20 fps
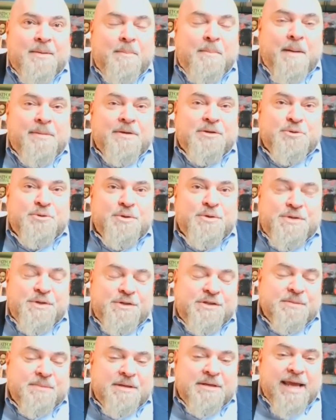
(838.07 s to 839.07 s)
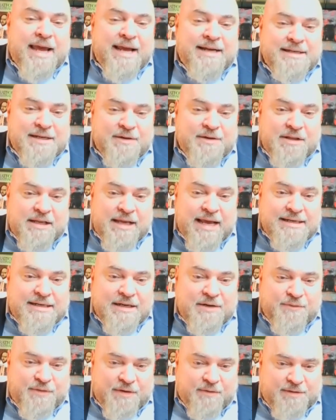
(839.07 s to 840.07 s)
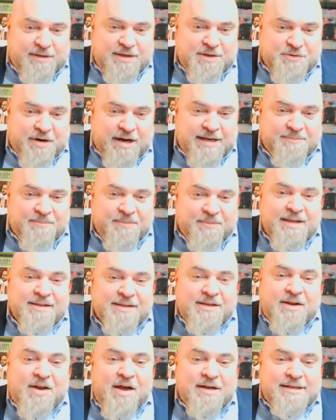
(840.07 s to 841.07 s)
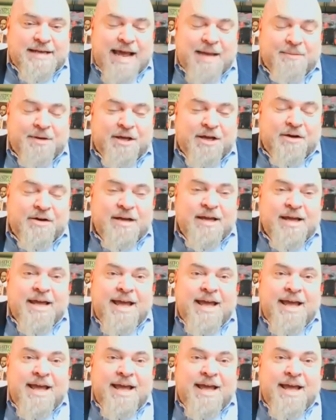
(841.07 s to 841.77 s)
public school system in the 1850s, right? It's a long time ago.